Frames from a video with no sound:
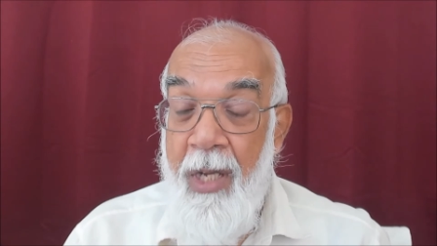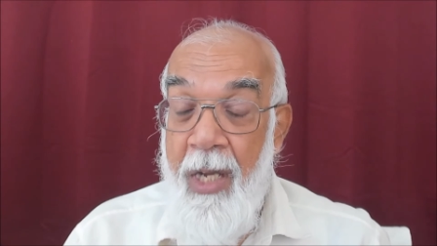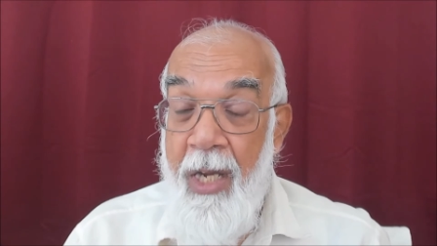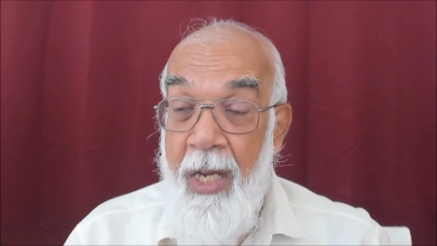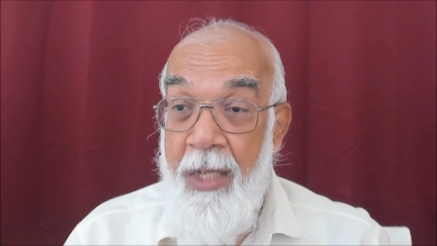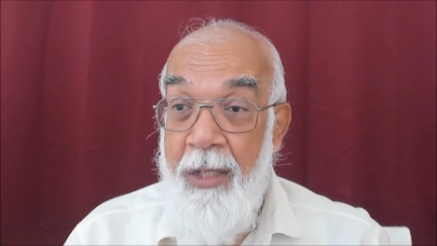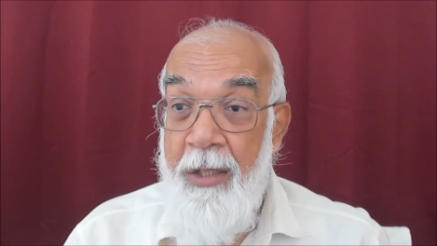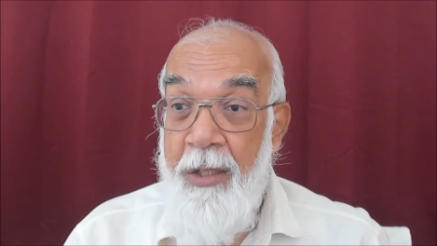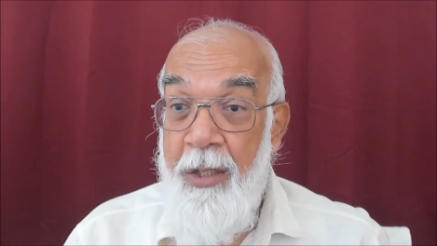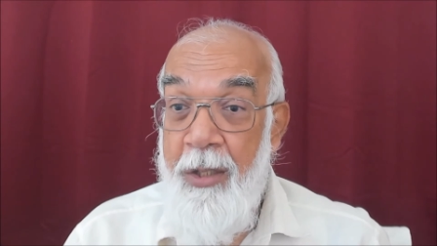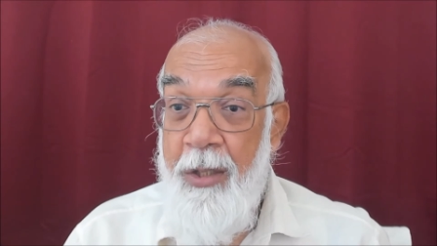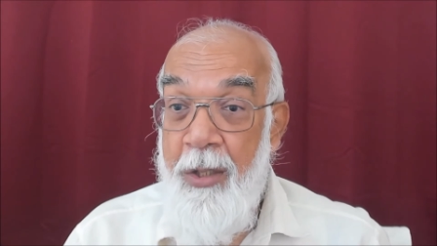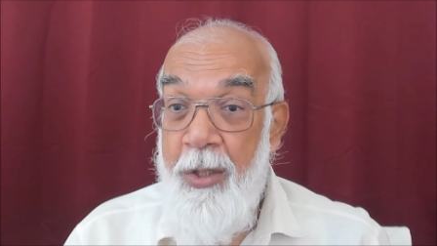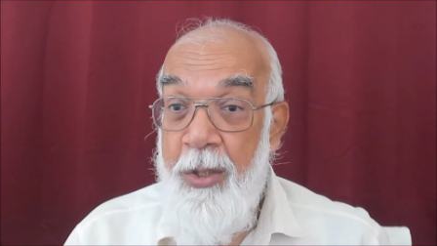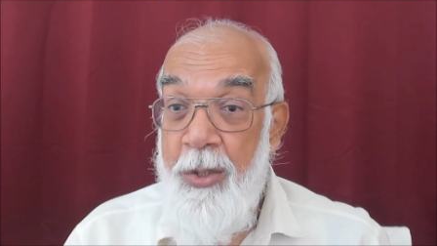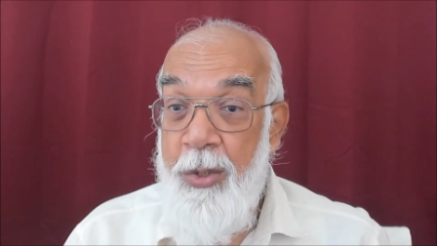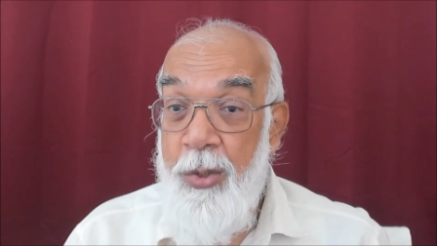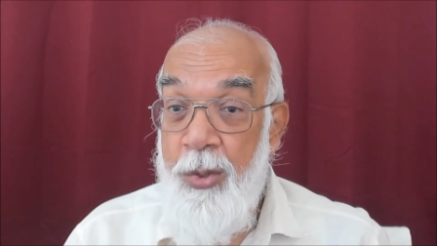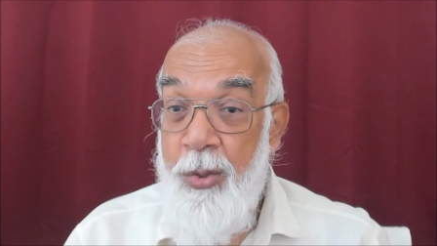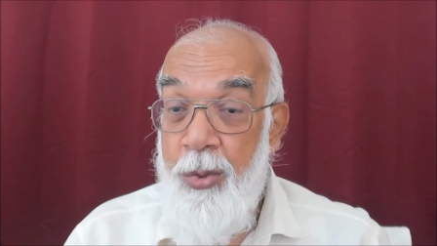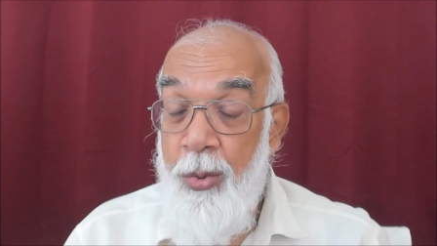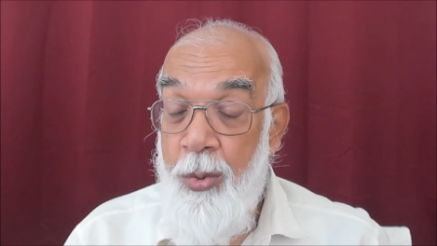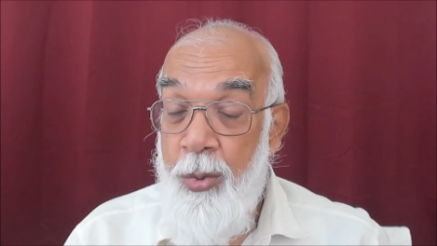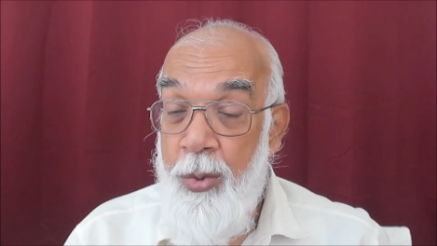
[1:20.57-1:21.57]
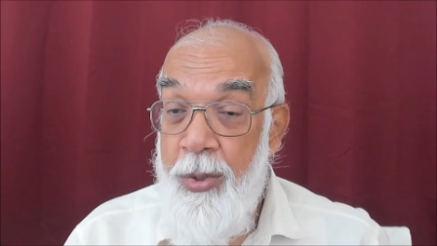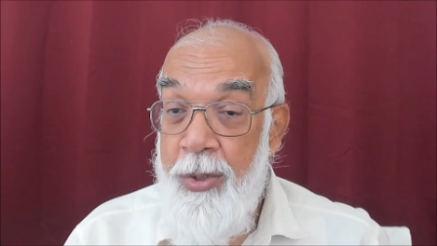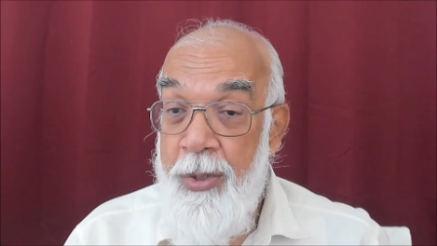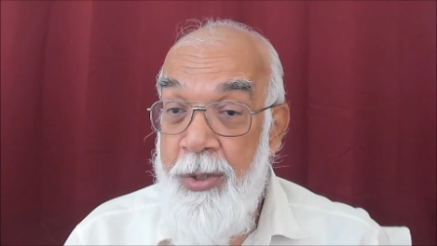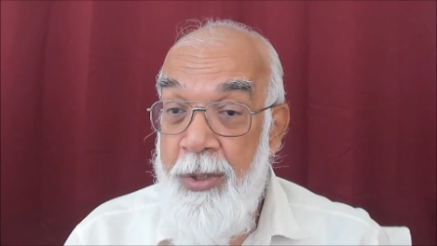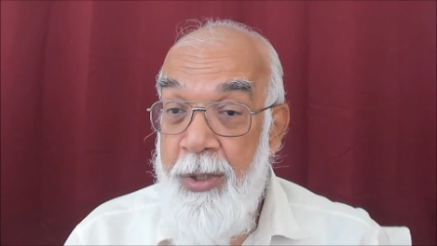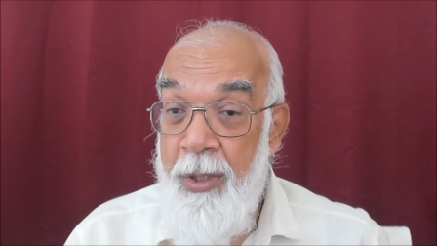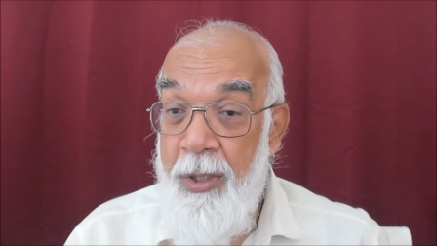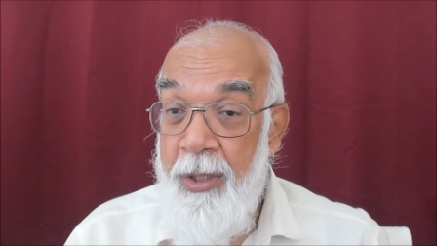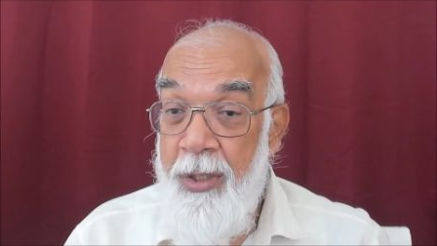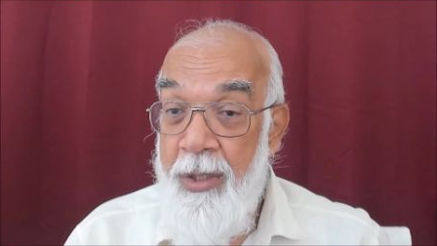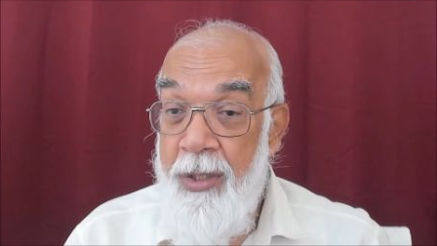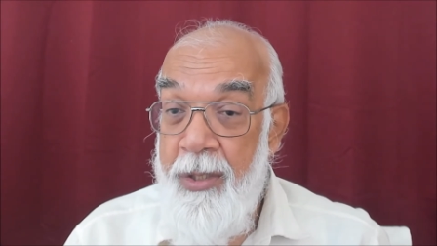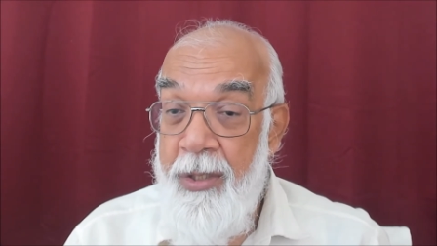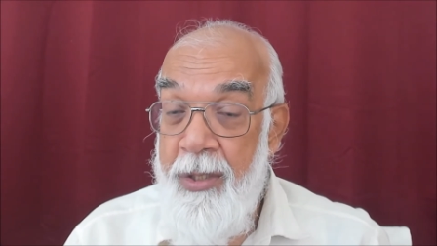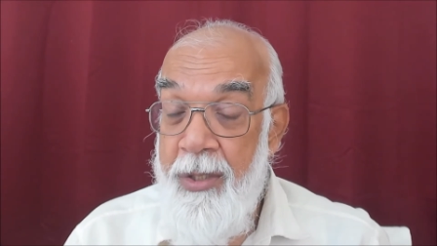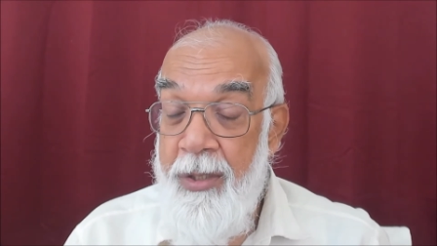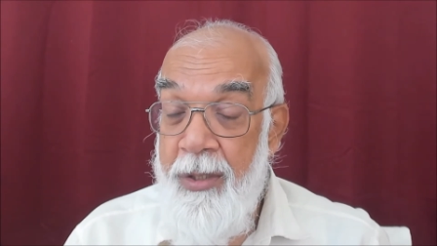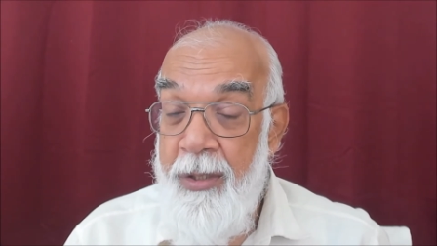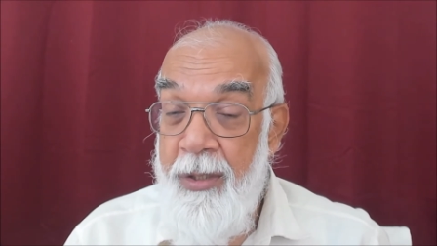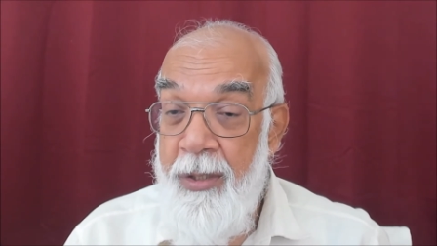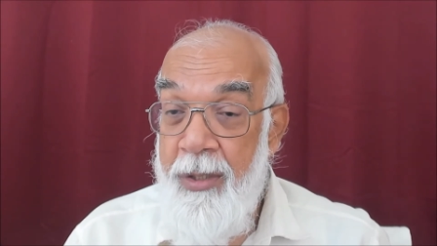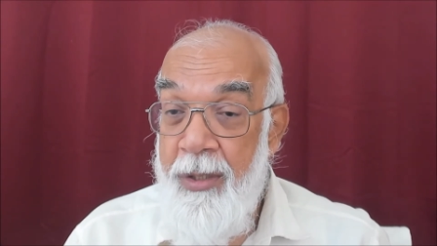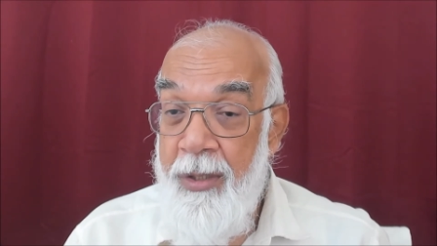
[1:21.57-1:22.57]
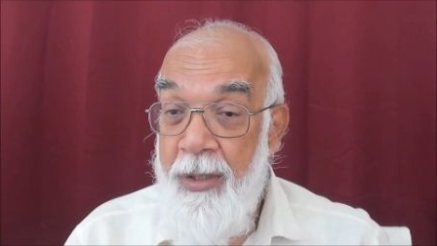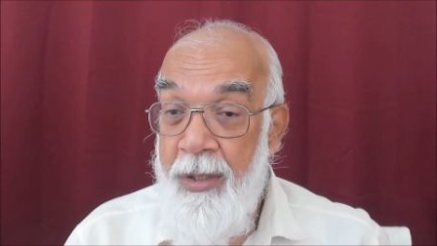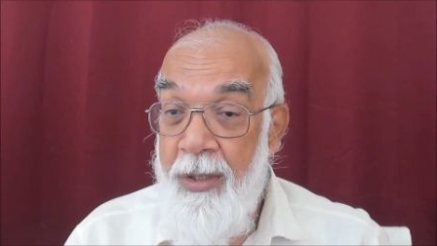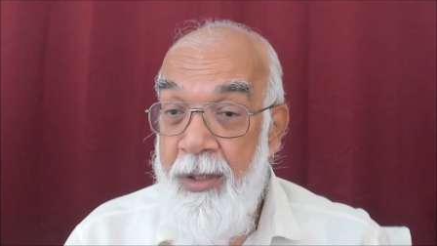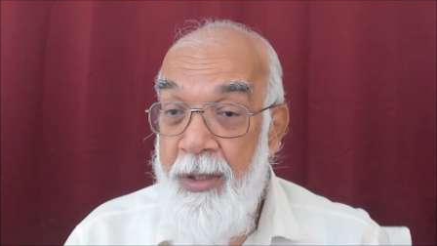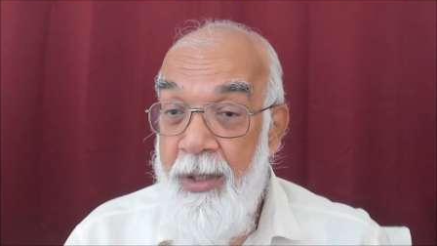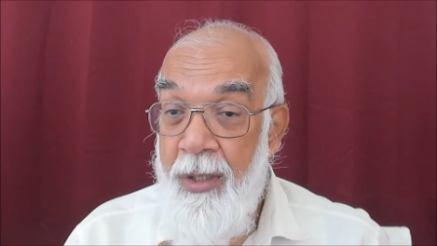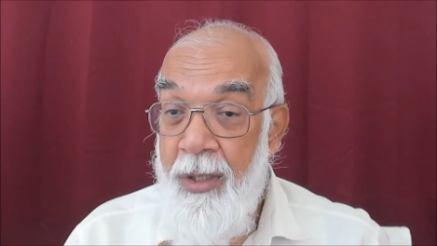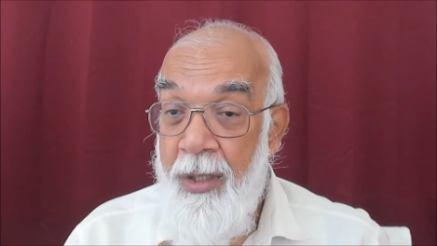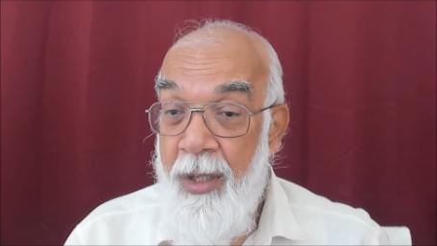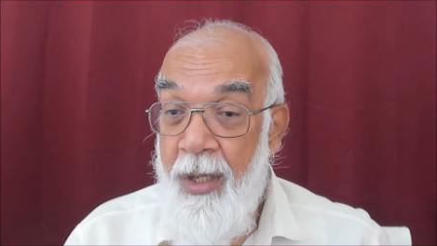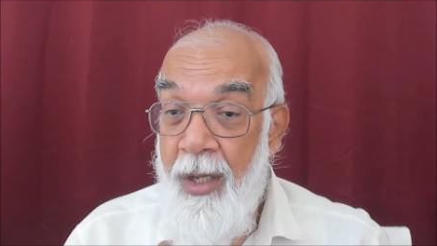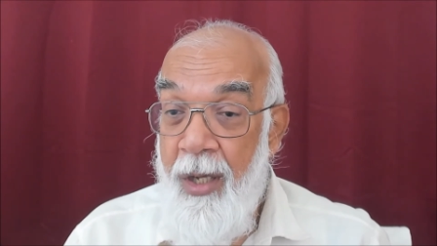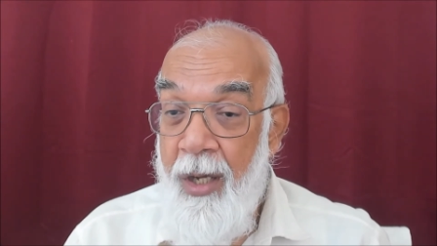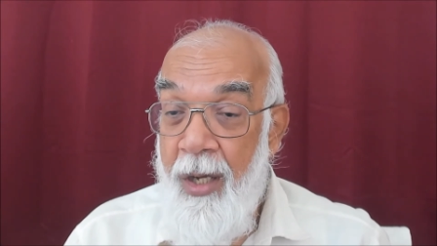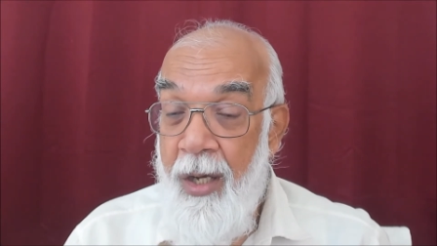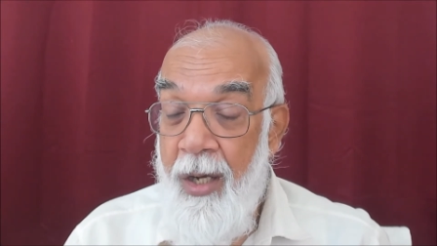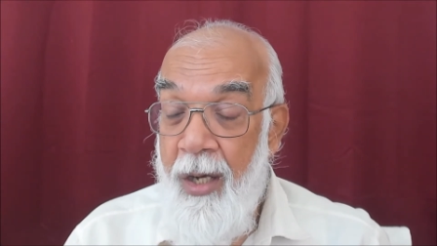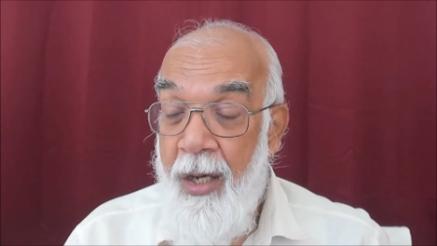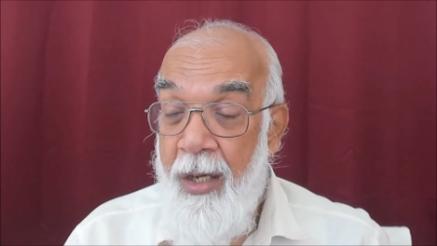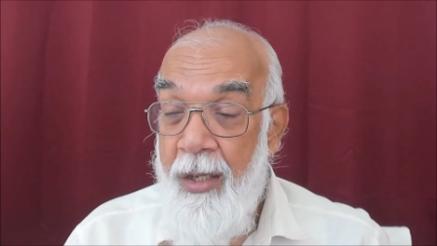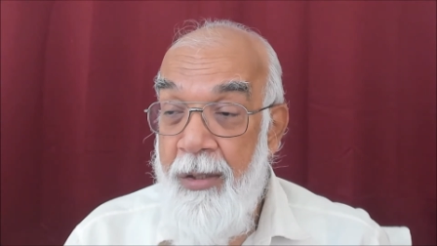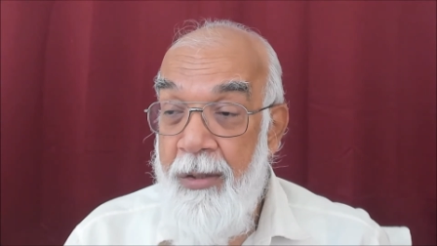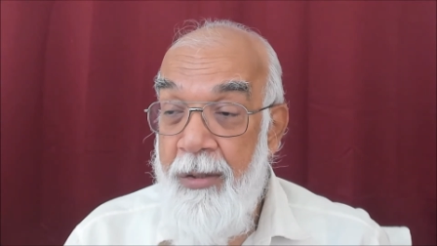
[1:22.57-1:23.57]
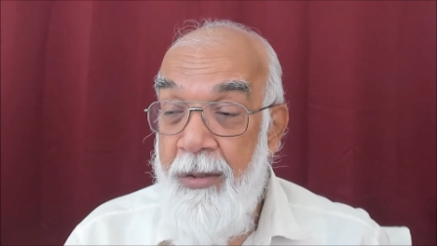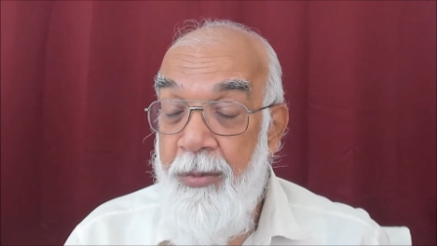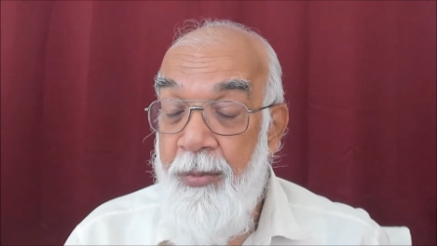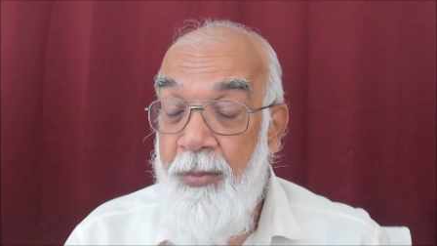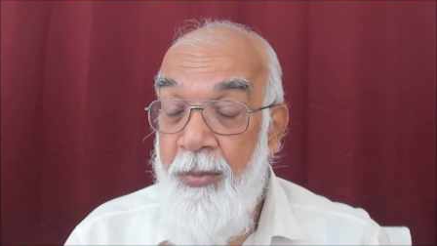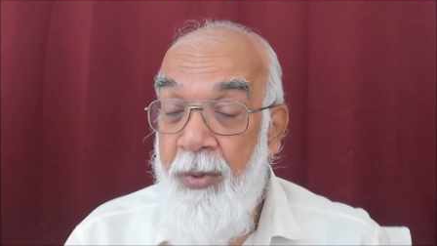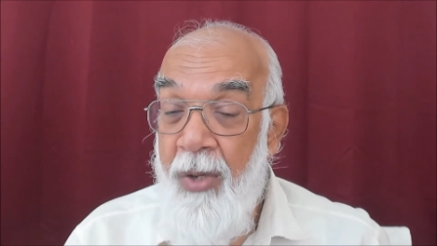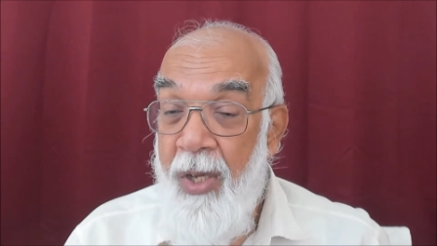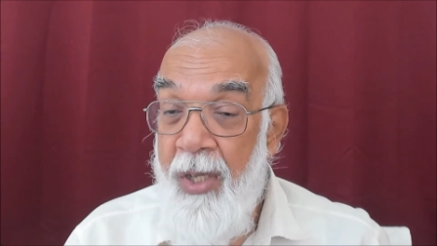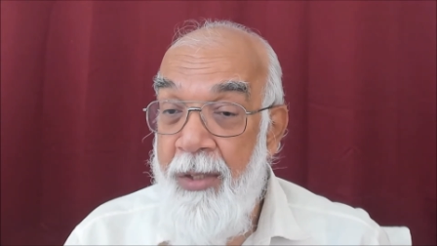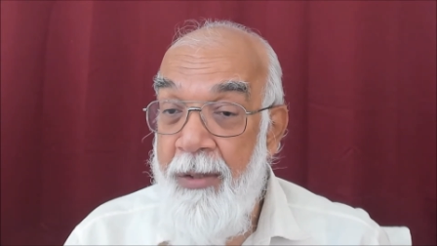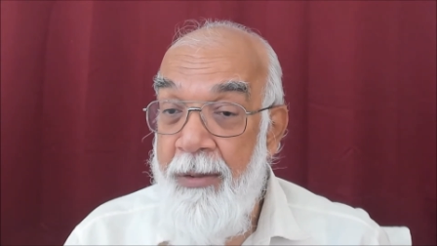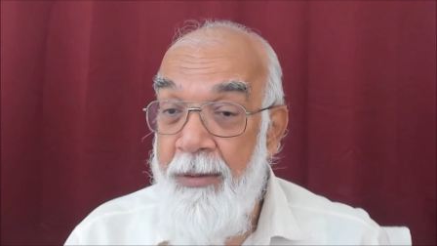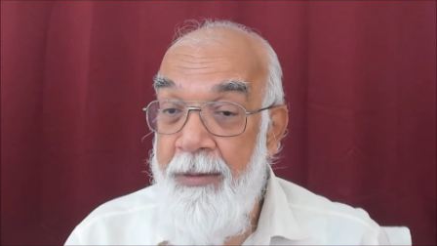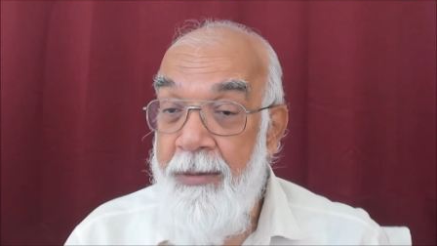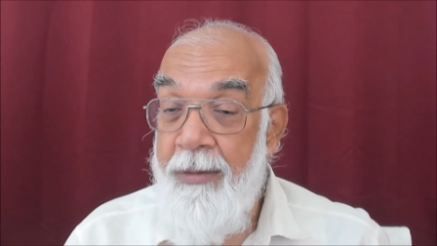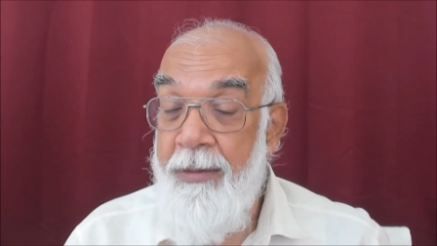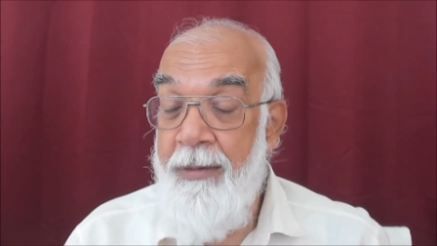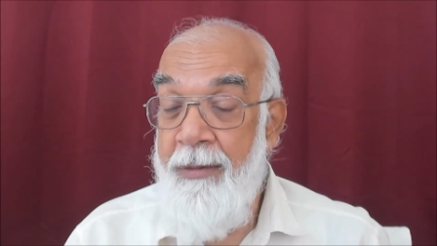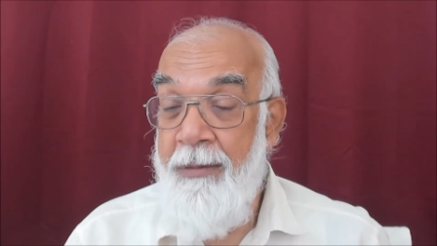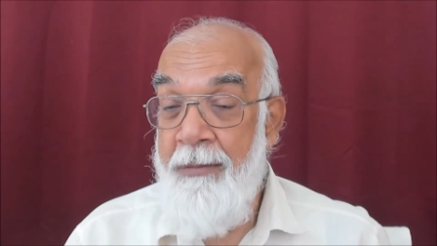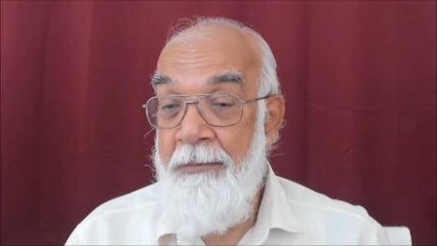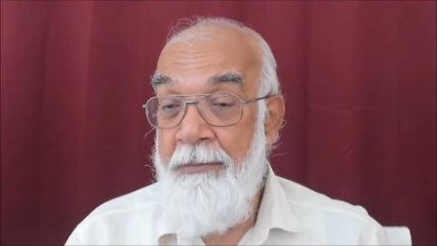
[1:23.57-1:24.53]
and the resources are the wealth